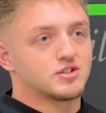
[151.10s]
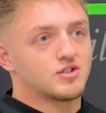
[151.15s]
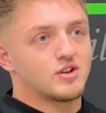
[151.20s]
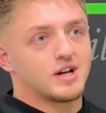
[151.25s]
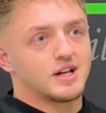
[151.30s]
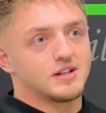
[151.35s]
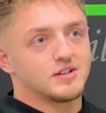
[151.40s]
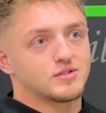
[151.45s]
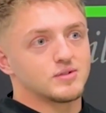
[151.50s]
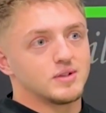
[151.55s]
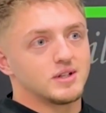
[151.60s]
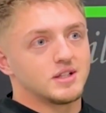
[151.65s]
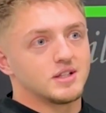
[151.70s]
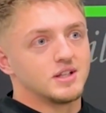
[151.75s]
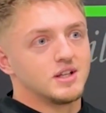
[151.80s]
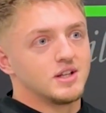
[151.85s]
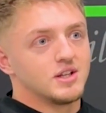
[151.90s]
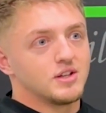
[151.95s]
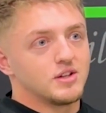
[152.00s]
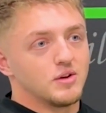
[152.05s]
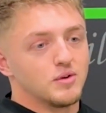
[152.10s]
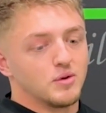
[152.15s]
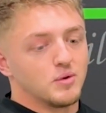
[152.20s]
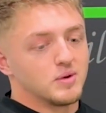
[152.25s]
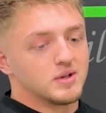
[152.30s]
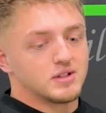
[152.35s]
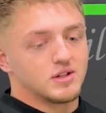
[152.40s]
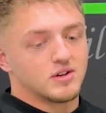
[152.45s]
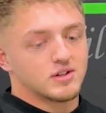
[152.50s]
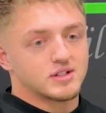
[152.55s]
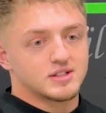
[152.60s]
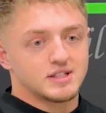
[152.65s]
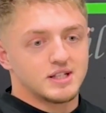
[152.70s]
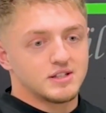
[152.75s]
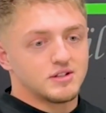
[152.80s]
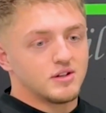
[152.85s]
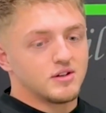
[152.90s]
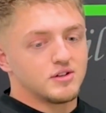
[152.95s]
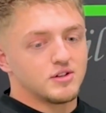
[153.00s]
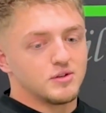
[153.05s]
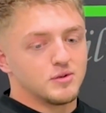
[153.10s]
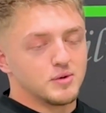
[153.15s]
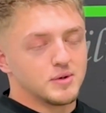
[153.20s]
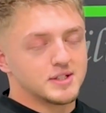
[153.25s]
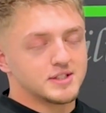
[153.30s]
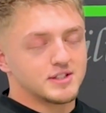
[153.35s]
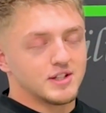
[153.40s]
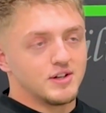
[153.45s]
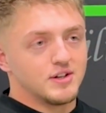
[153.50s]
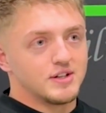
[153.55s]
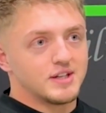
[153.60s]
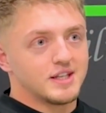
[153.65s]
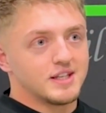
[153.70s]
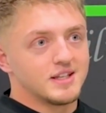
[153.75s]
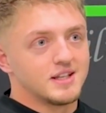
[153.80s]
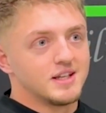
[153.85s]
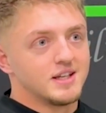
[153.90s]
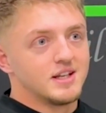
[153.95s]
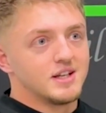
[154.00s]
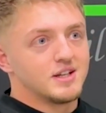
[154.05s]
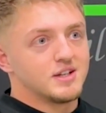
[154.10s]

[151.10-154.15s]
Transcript: trade as well. You're always, like I said, you're always learning.